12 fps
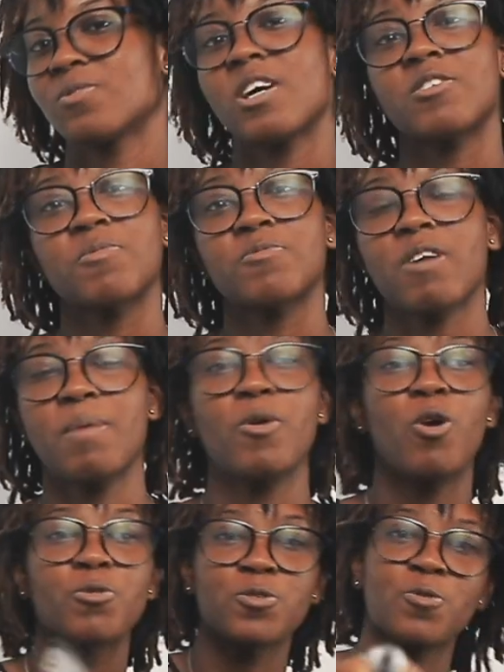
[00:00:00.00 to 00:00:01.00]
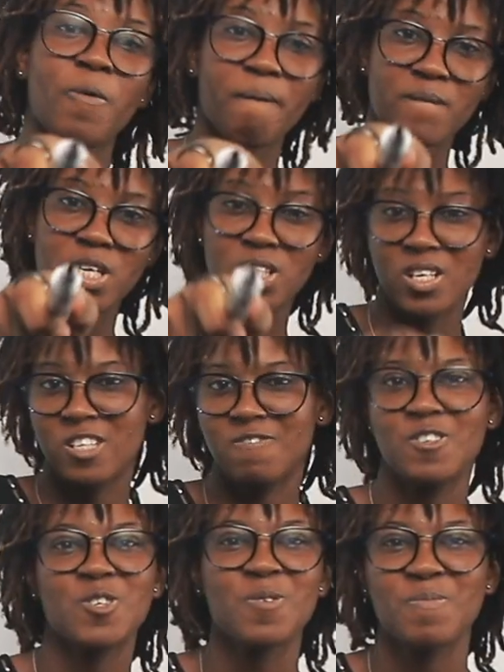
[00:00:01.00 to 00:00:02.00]
without subscribing. Also, share this
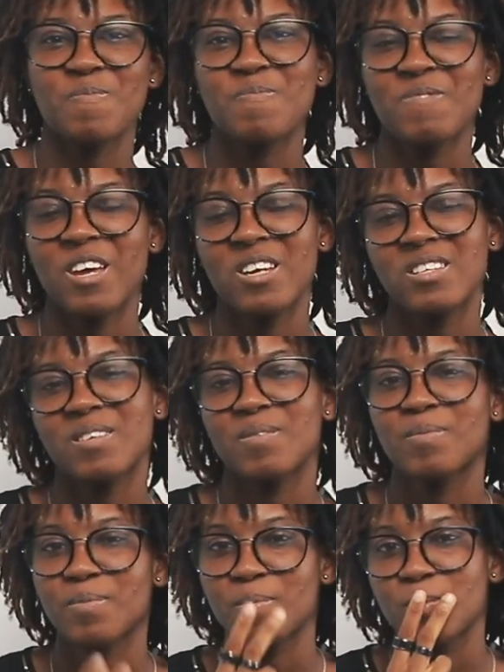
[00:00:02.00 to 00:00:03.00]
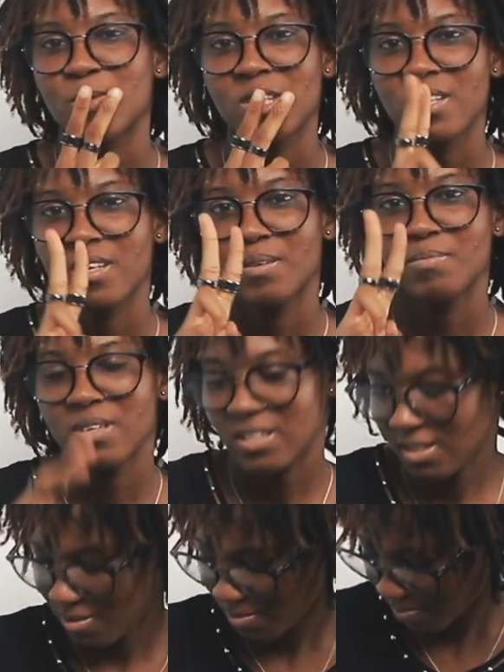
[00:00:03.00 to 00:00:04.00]
video. Thanks.
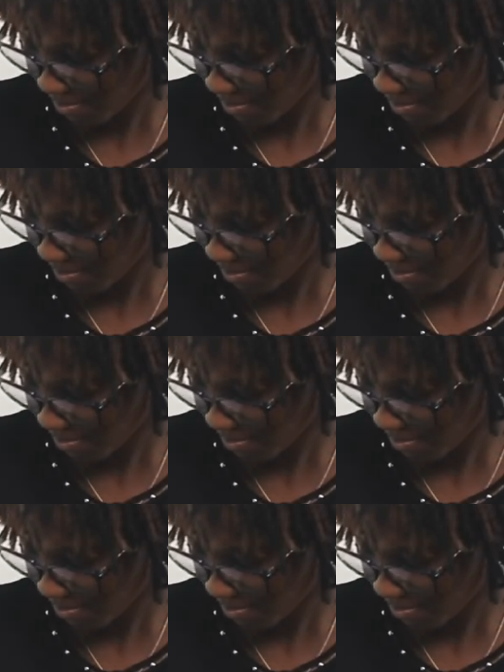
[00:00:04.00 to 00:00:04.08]
Peace out.